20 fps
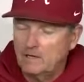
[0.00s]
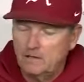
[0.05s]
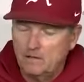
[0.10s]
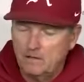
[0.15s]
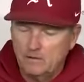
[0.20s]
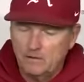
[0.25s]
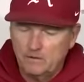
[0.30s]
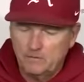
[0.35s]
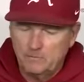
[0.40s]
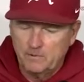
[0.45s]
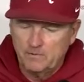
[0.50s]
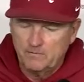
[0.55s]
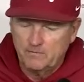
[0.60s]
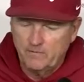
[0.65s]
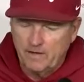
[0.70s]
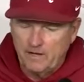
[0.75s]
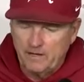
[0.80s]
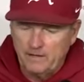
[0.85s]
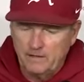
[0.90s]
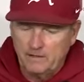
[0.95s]
You know, he's been
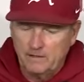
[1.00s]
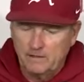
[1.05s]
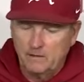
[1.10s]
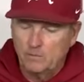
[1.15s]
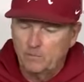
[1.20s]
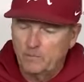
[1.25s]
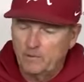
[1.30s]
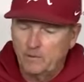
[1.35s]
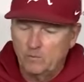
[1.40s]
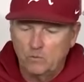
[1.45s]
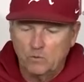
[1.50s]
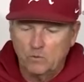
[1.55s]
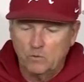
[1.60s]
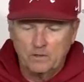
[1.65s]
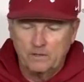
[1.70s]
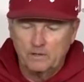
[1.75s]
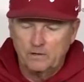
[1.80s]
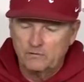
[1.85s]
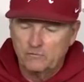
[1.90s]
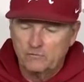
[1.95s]
fighting it a little bit,
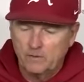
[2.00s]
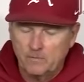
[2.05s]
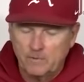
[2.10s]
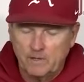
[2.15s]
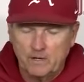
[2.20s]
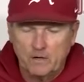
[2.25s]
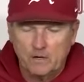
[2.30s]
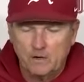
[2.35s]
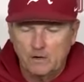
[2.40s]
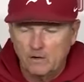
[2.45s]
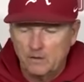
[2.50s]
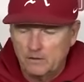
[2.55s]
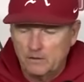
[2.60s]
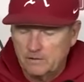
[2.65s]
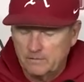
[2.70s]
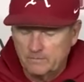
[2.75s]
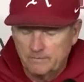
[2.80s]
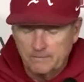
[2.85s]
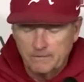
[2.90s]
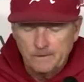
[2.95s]
working extremely
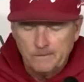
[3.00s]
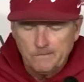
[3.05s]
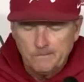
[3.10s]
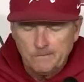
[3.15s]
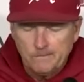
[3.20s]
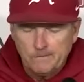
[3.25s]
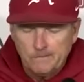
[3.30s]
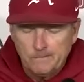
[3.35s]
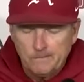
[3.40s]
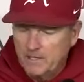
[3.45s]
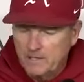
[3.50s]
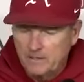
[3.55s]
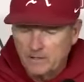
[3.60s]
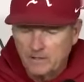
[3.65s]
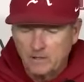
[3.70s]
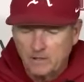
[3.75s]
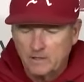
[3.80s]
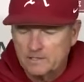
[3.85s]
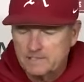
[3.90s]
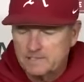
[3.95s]
hard, coming
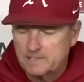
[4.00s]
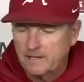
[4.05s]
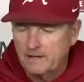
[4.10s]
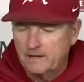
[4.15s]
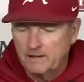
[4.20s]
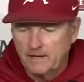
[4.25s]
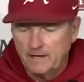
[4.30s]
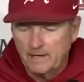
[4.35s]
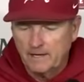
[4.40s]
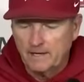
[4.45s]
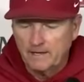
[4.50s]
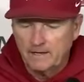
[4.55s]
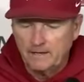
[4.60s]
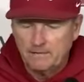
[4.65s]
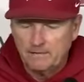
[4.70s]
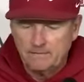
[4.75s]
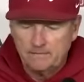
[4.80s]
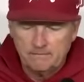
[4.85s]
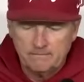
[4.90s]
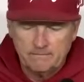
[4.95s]
in early, staying
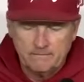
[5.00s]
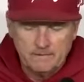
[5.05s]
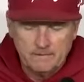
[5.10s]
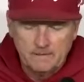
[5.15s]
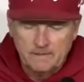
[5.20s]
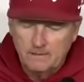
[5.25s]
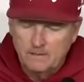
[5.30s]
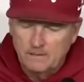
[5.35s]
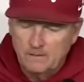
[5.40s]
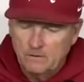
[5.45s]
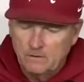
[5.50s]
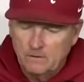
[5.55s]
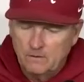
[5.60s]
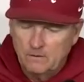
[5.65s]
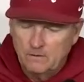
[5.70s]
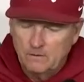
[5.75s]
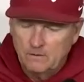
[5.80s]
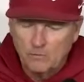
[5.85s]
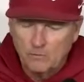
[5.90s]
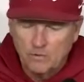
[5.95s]
late,
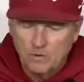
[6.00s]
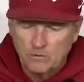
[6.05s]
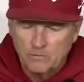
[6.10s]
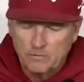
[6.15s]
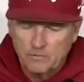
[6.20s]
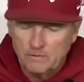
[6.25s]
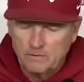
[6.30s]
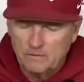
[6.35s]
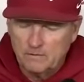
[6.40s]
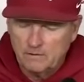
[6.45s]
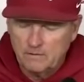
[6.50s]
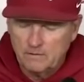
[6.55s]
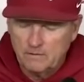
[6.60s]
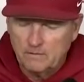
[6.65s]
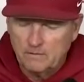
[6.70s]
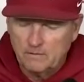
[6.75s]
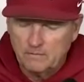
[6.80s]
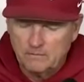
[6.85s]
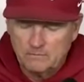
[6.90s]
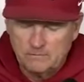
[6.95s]
one on one with you
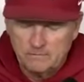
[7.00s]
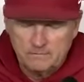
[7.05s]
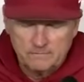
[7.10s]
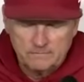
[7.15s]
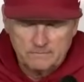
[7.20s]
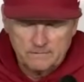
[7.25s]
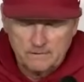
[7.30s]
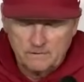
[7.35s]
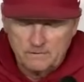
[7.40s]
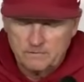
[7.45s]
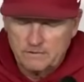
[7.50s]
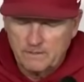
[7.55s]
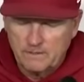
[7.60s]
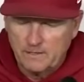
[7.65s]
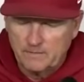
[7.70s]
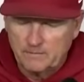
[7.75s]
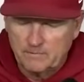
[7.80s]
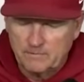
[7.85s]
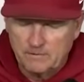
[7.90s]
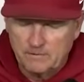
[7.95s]
know Coach
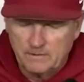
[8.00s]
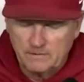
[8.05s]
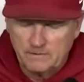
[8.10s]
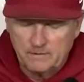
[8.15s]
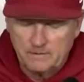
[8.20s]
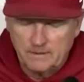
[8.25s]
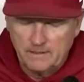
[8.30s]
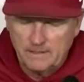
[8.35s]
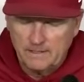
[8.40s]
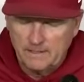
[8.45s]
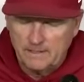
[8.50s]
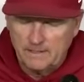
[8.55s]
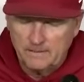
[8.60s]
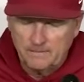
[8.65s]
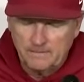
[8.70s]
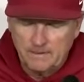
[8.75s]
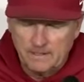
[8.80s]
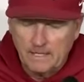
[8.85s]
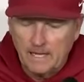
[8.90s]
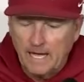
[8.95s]
Thompson
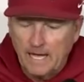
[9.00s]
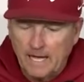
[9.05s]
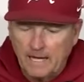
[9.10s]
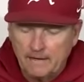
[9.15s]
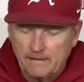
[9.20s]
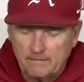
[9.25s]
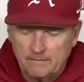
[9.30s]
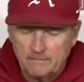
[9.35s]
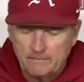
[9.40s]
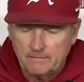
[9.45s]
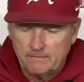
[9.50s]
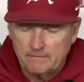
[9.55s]
um, a lot.